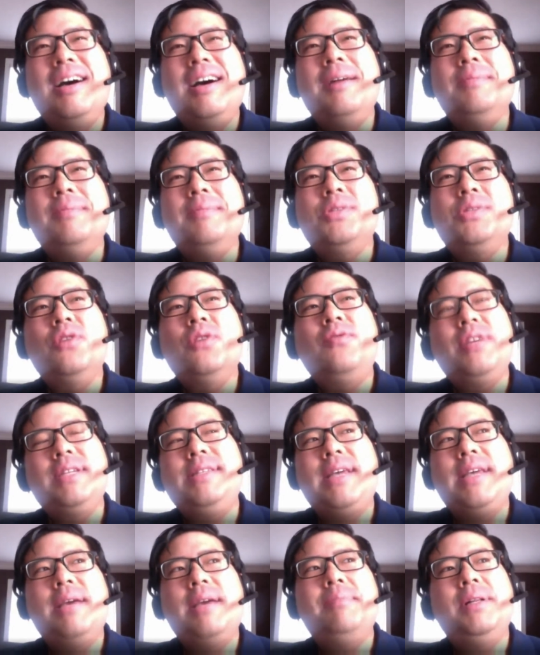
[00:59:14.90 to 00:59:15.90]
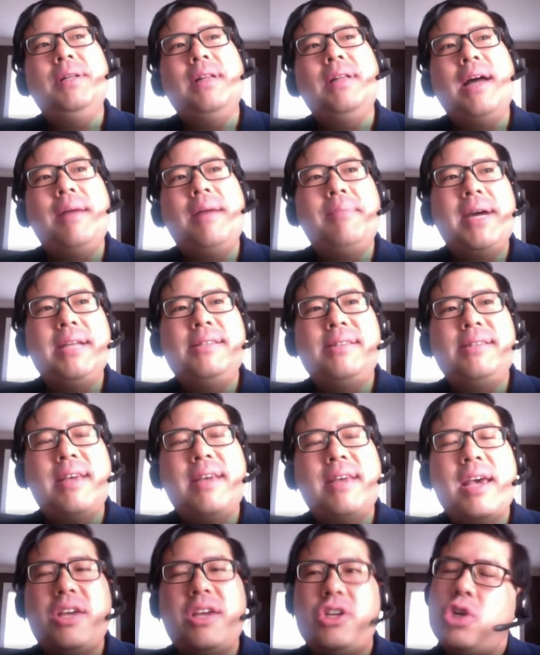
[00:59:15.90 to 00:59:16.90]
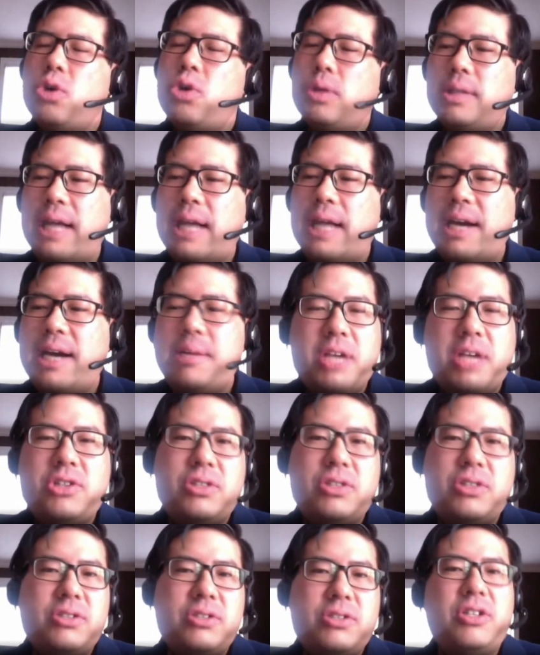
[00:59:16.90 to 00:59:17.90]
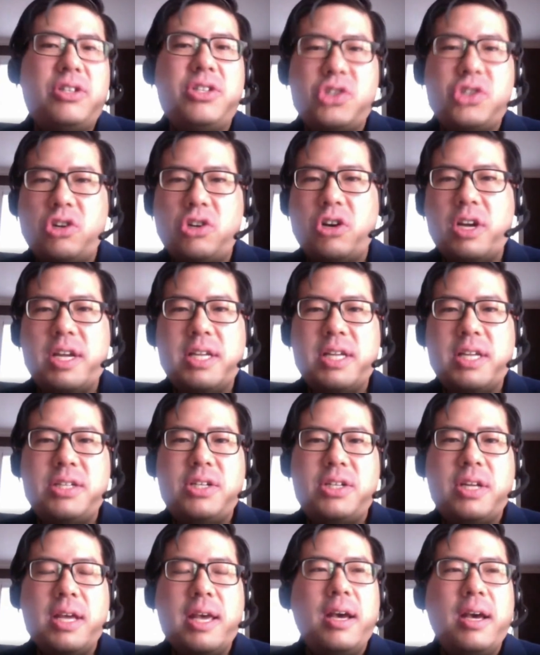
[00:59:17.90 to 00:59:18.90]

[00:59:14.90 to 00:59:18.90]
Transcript: So for example, I might say, a lot of patients are discouraged,